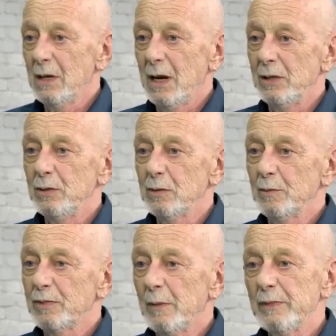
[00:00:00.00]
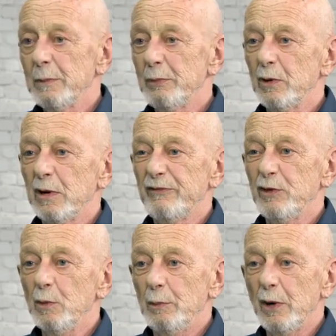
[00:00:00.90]
and you could probably pull a
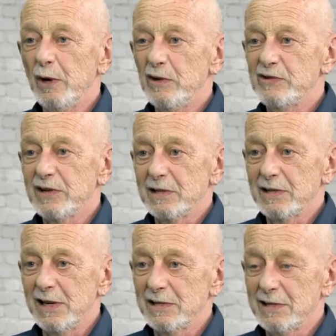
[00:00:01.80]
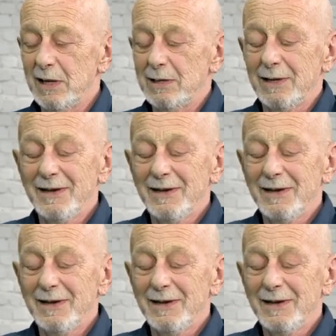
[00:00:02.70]
few birds, as they said.